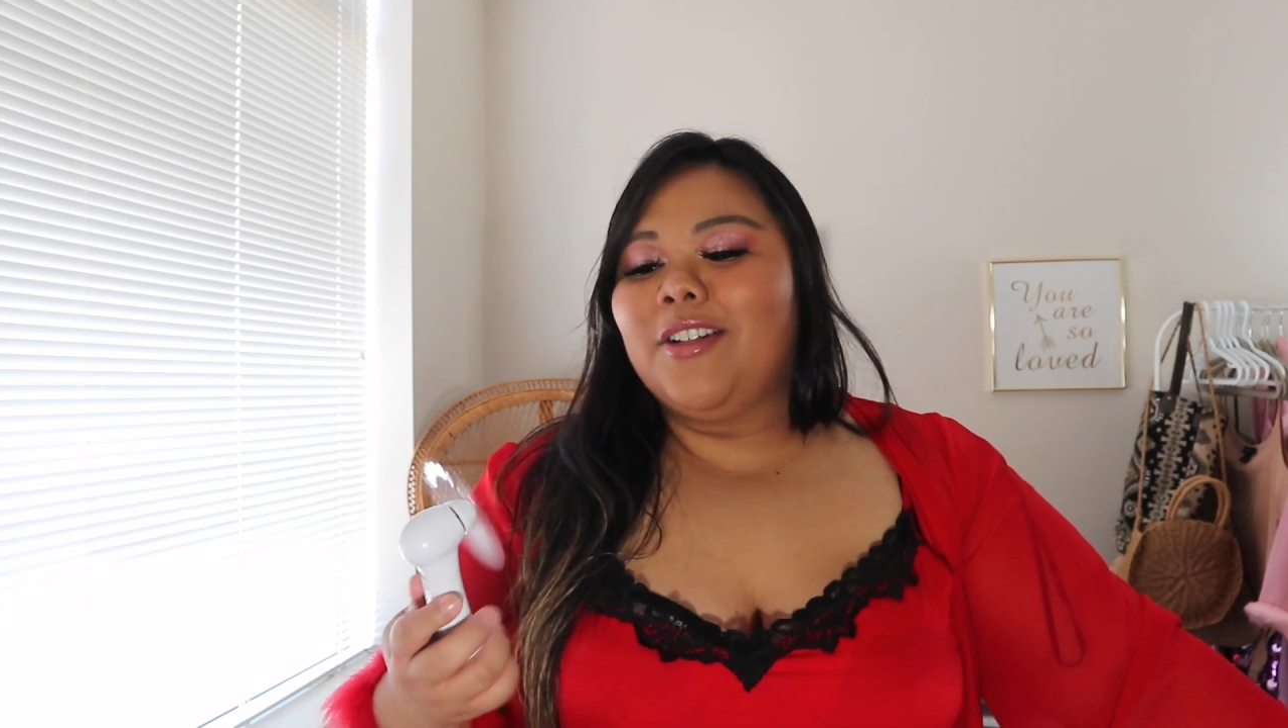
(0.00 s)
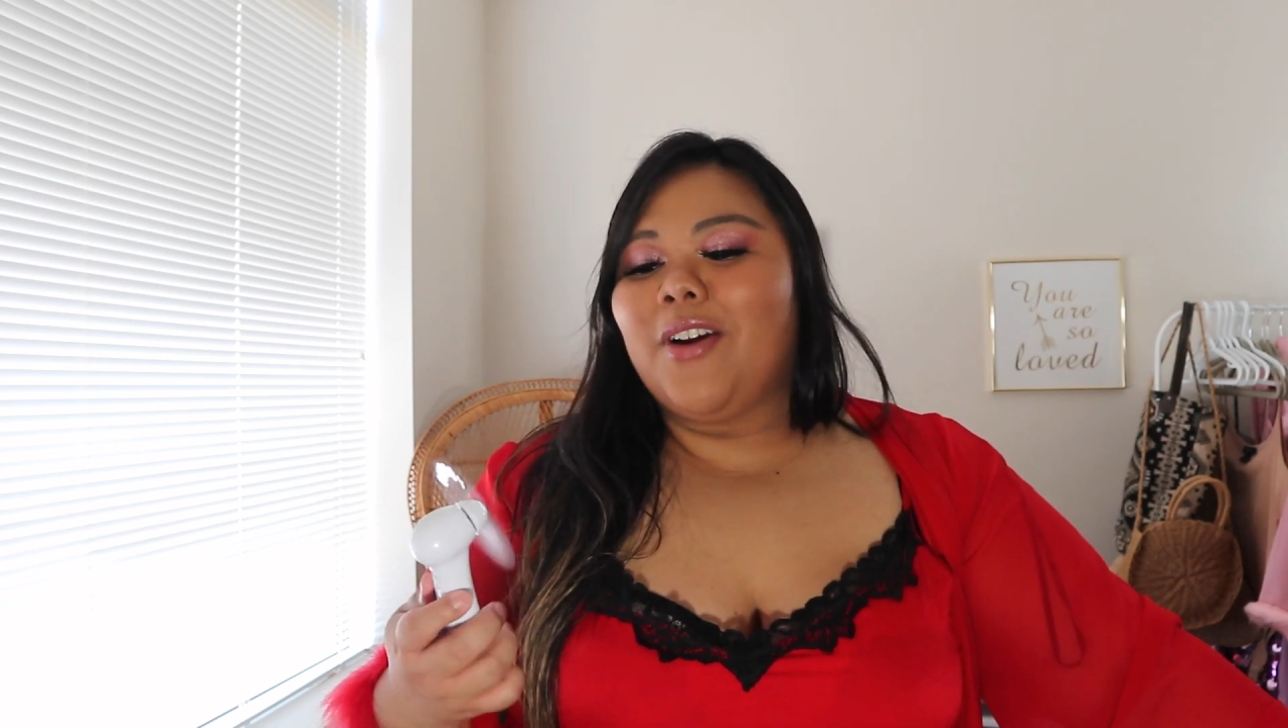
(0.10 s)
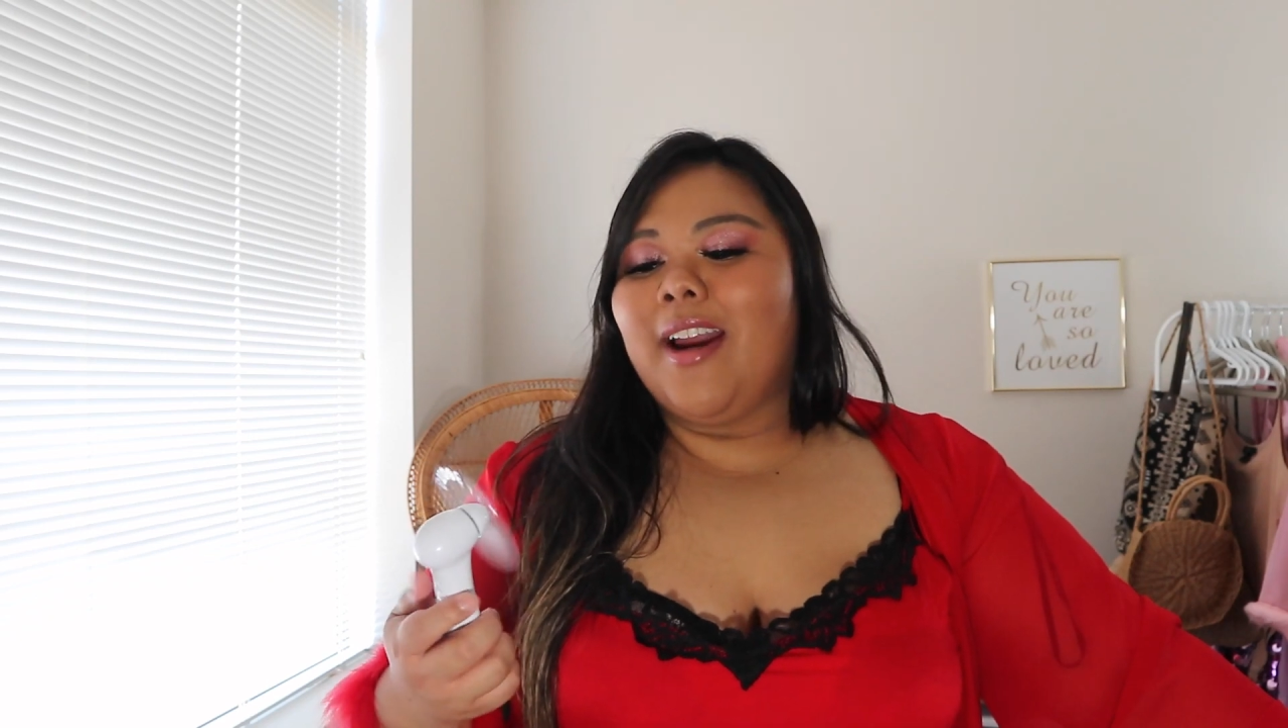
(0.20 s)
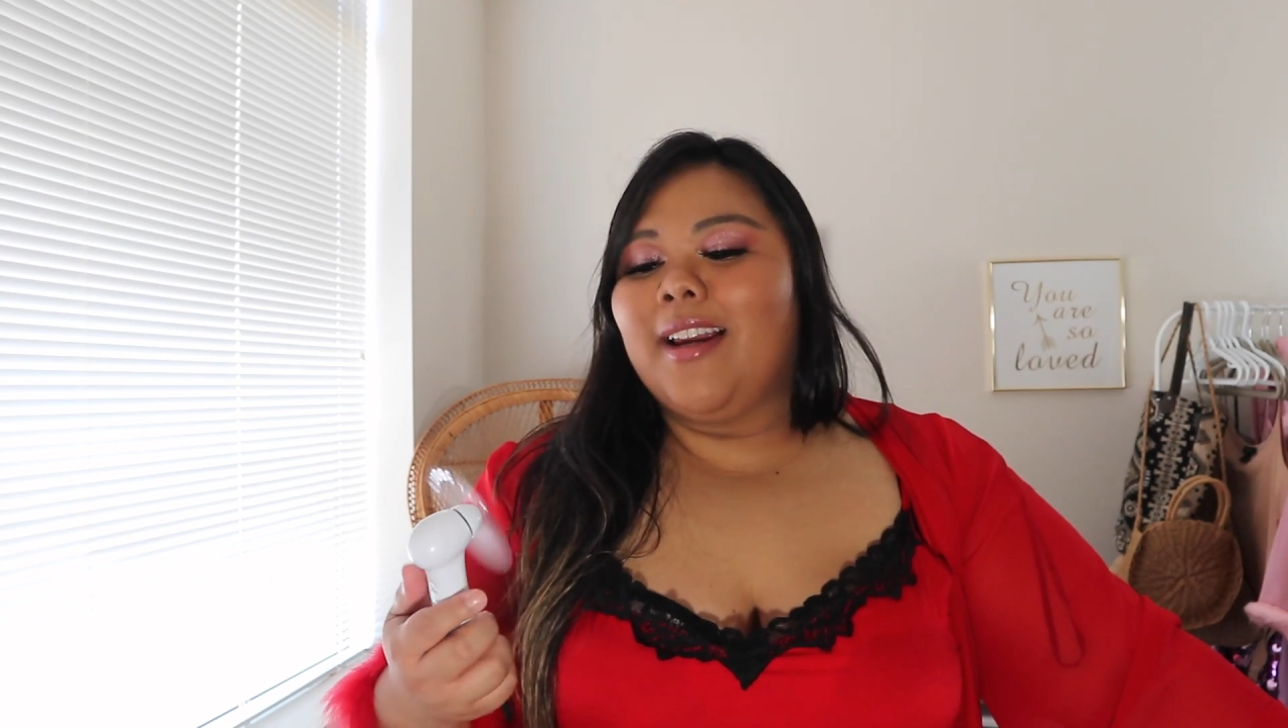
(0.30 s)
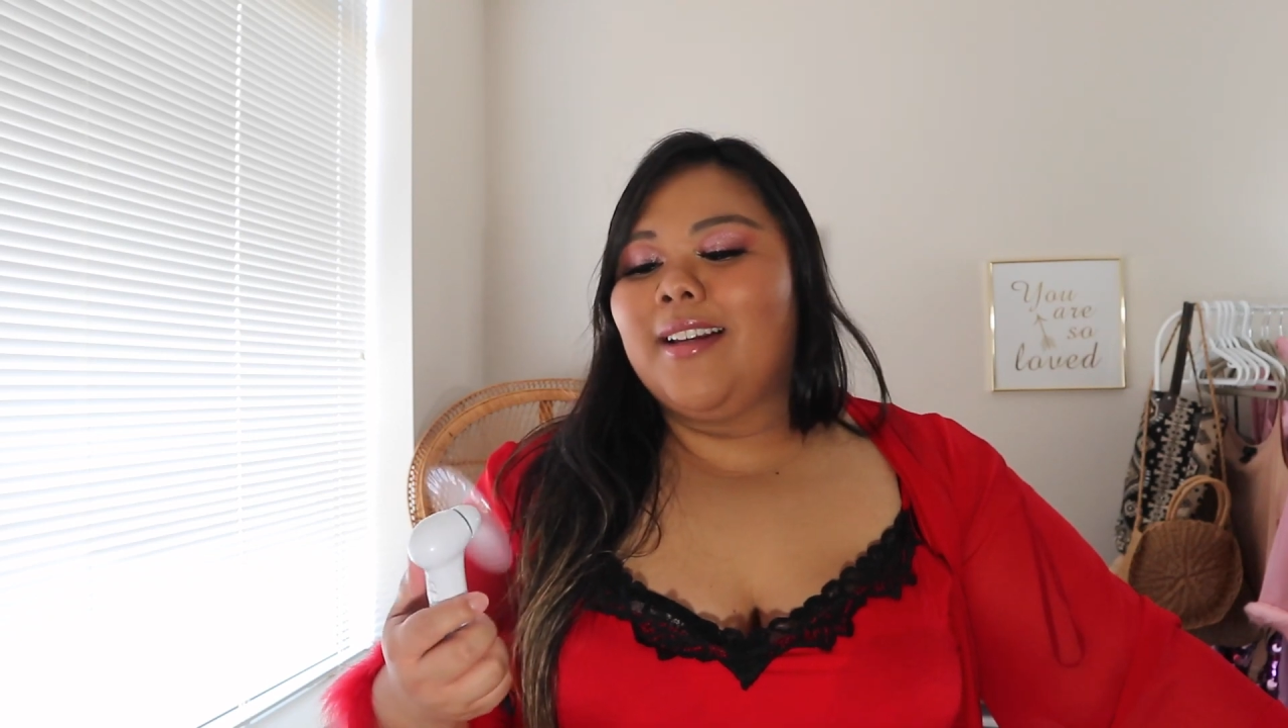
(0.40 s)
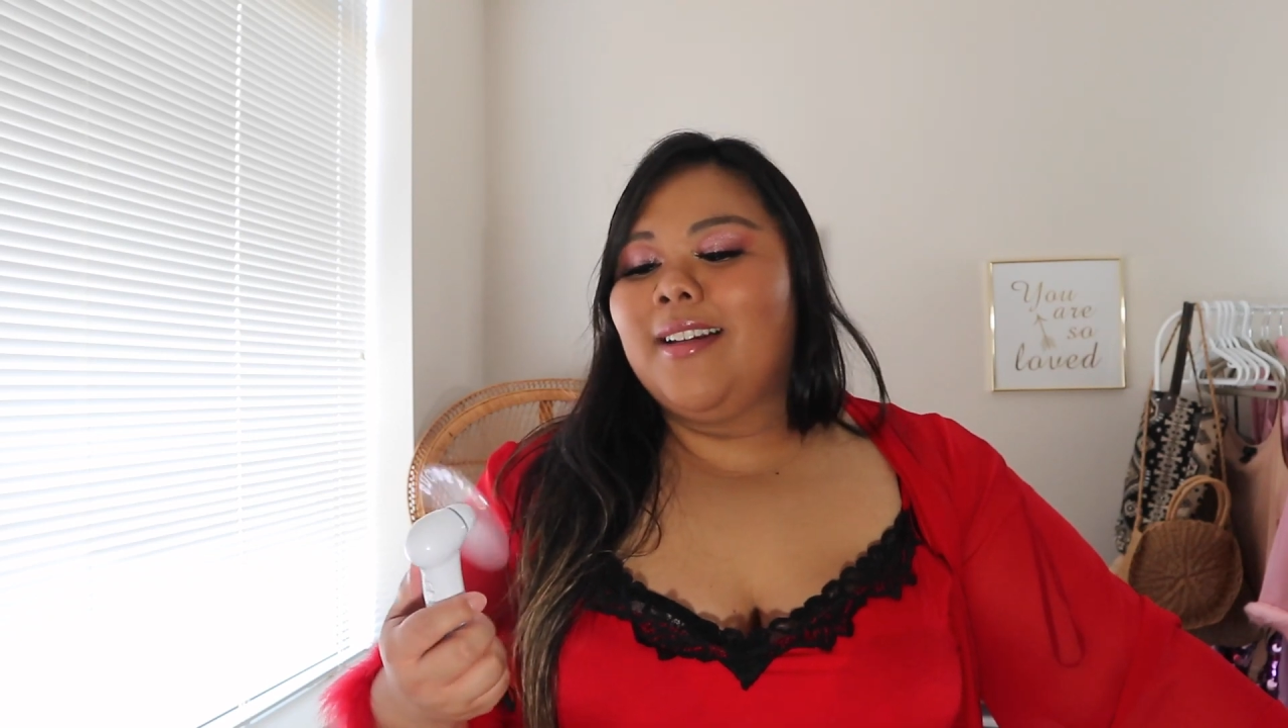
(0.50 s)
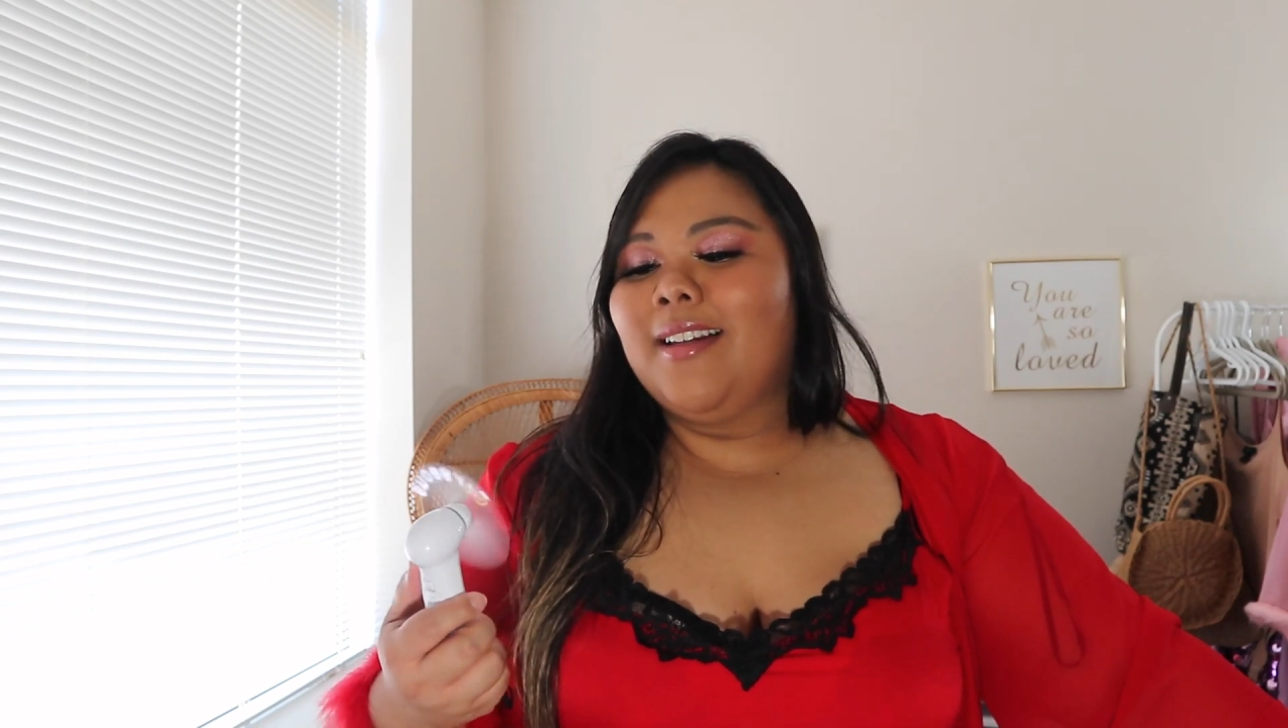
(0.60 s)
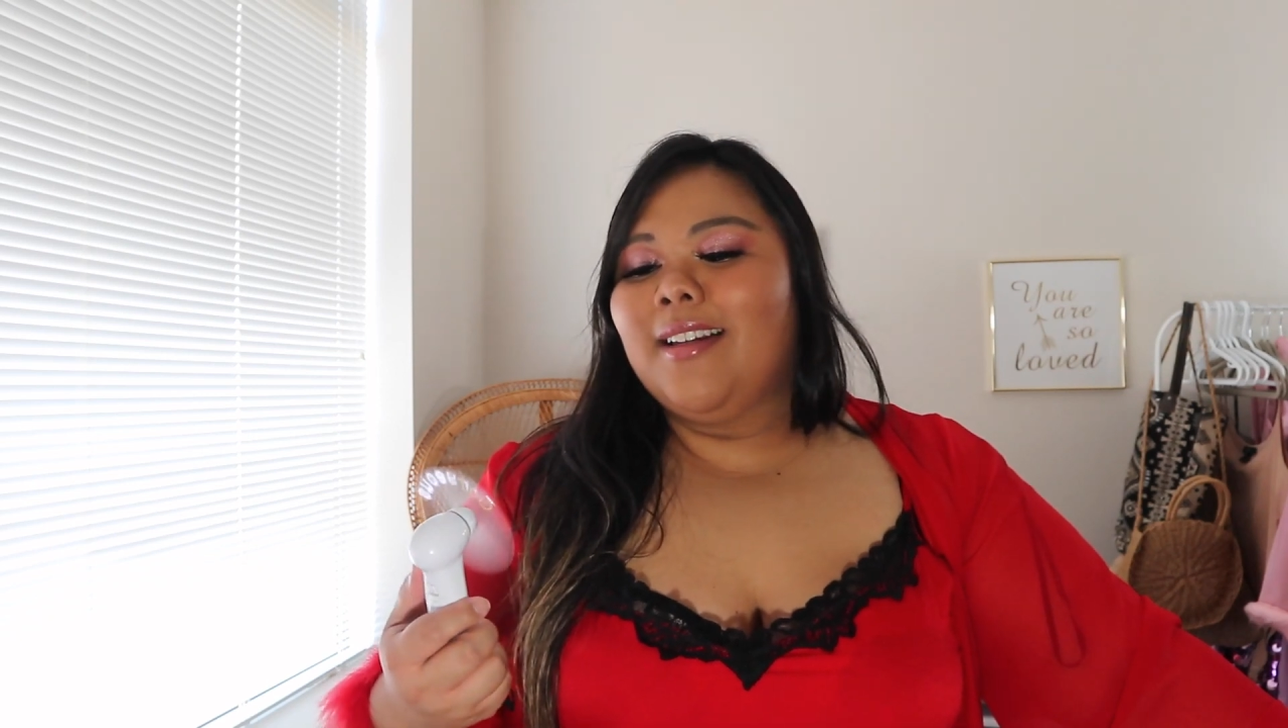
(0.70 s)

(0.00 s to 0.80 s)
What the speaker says: trying